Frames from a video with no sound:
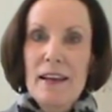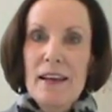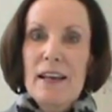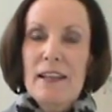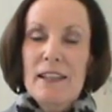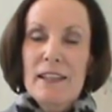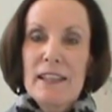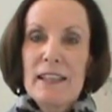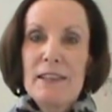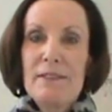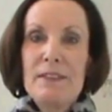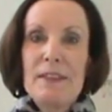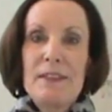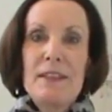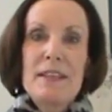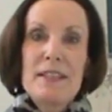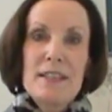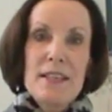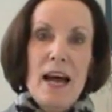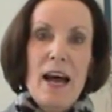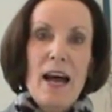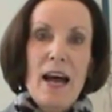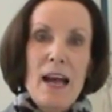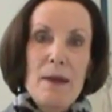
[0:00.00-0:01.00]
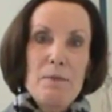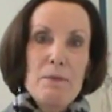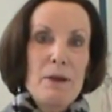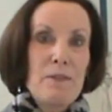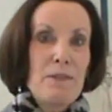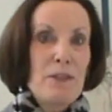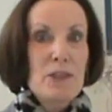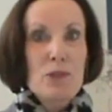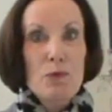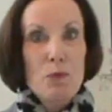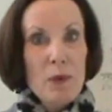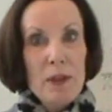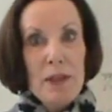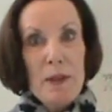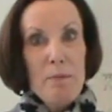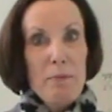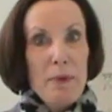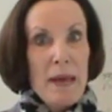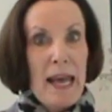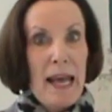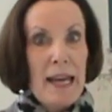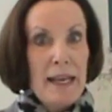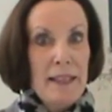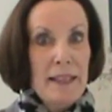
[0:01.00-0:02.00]
lived at the time of this really
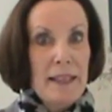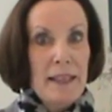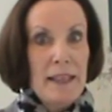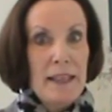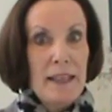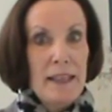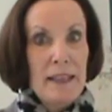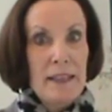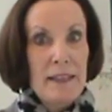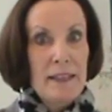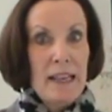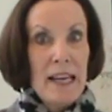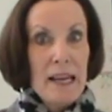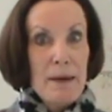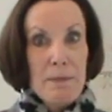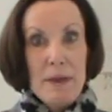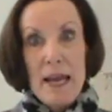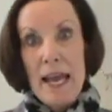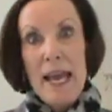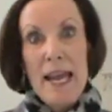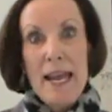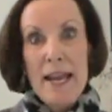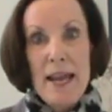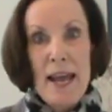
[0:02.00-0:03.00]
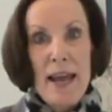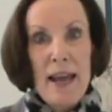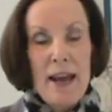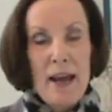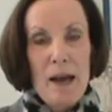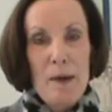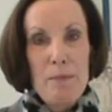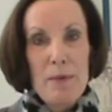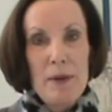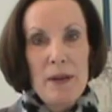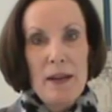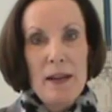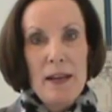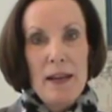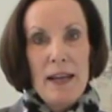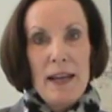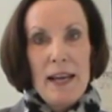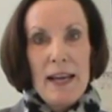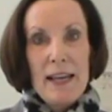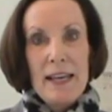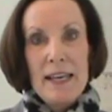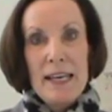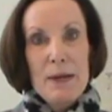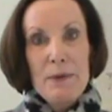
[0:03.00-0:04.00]
bad king named Ahab,
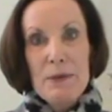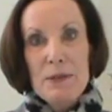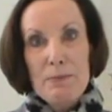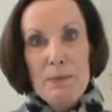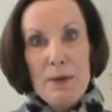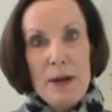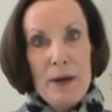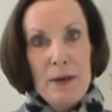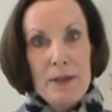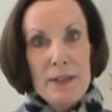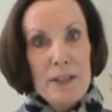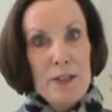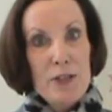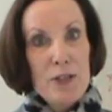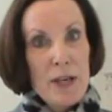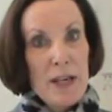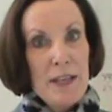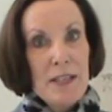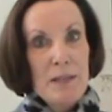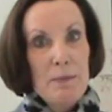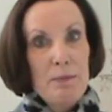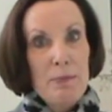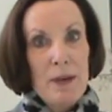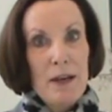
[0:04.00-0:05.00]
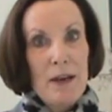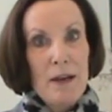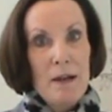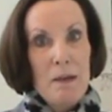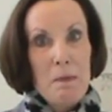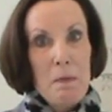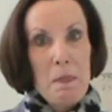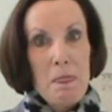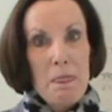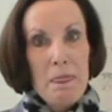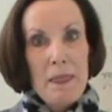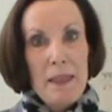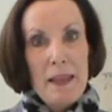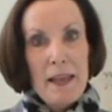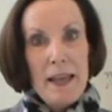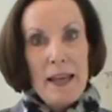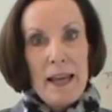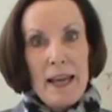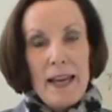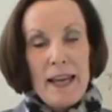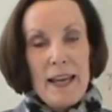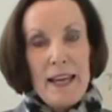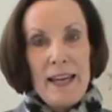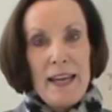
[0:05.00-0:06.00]
and he was married to Jezebel.
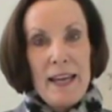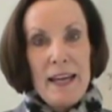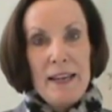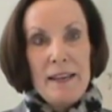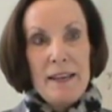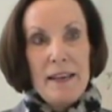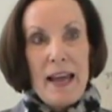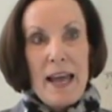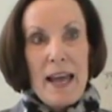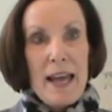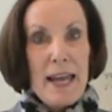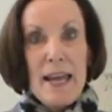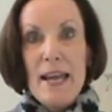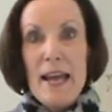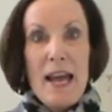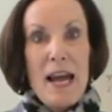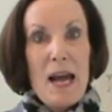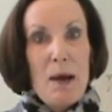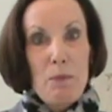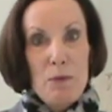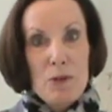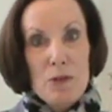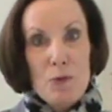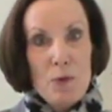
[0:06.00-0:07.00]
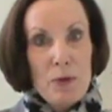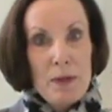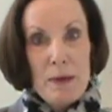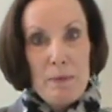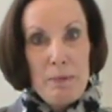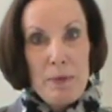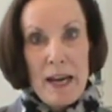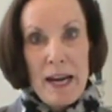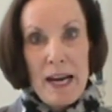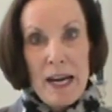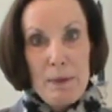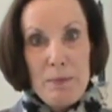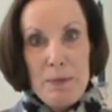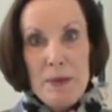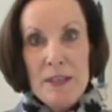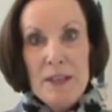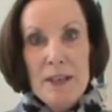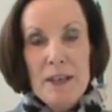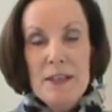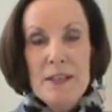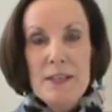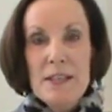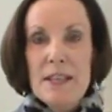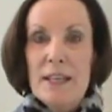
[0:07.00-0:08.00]
And Ahab was really bad
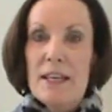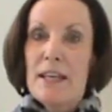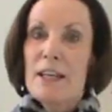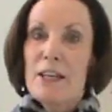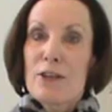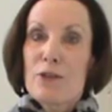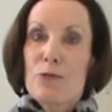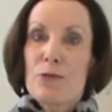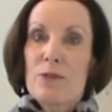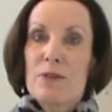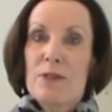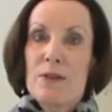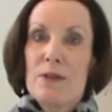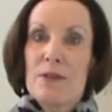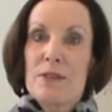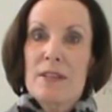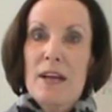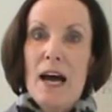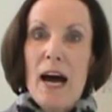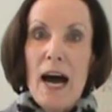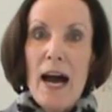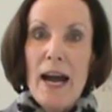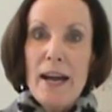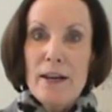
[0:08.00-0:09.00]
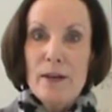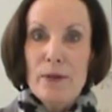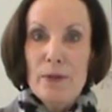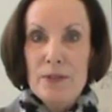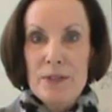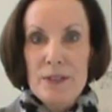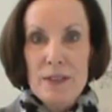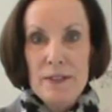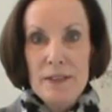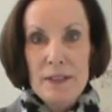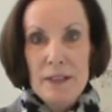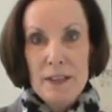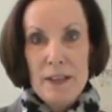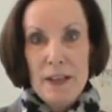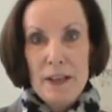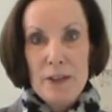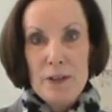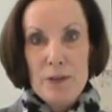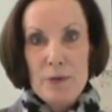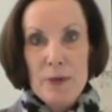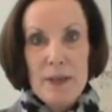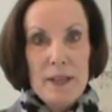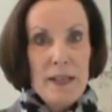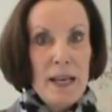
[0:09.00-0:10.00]
because he introduced idols to the
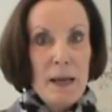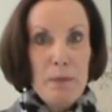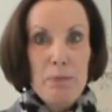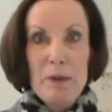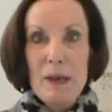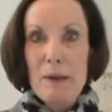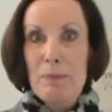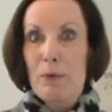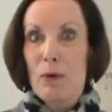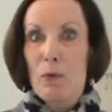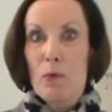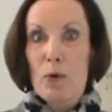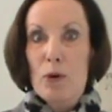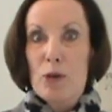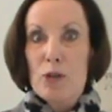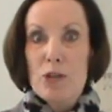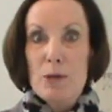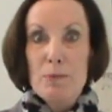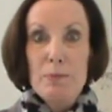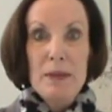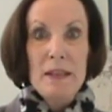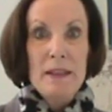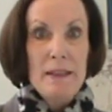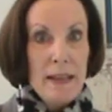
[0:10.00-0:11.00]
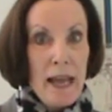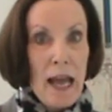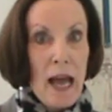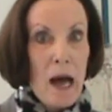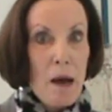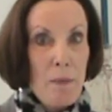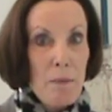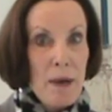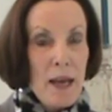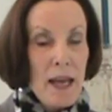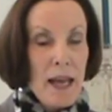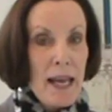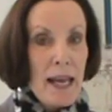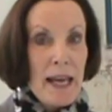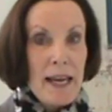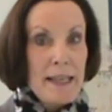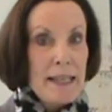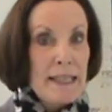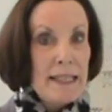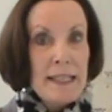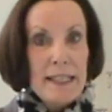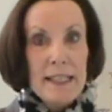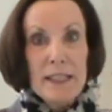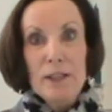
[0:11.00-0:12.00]
country and had people worshiping them, and
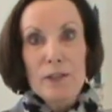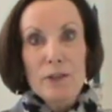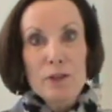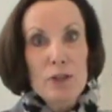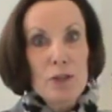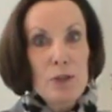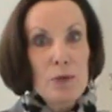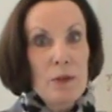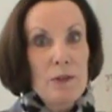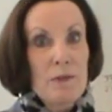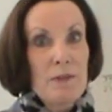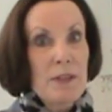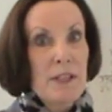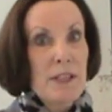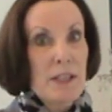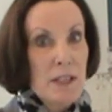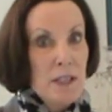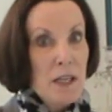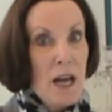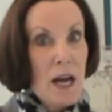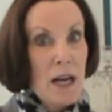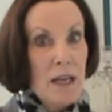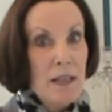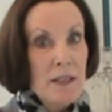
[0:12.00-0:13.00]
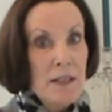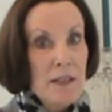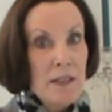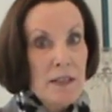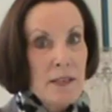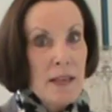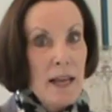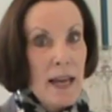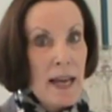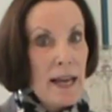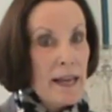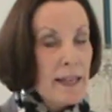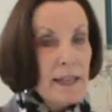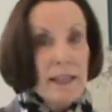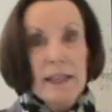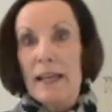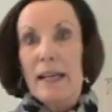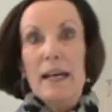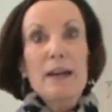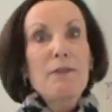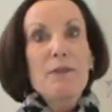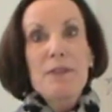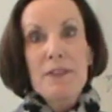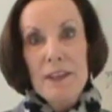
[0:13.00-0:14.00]
he killed two of his sons, and he
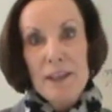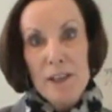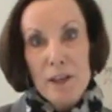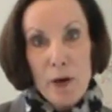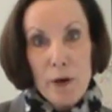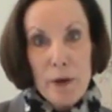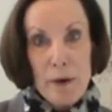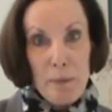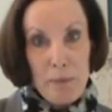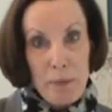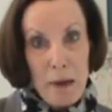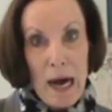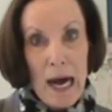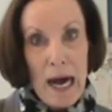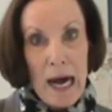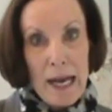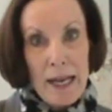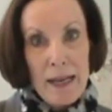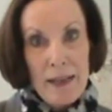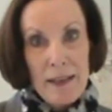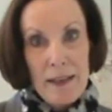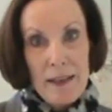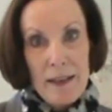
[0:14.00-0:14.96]
let everything go to pot.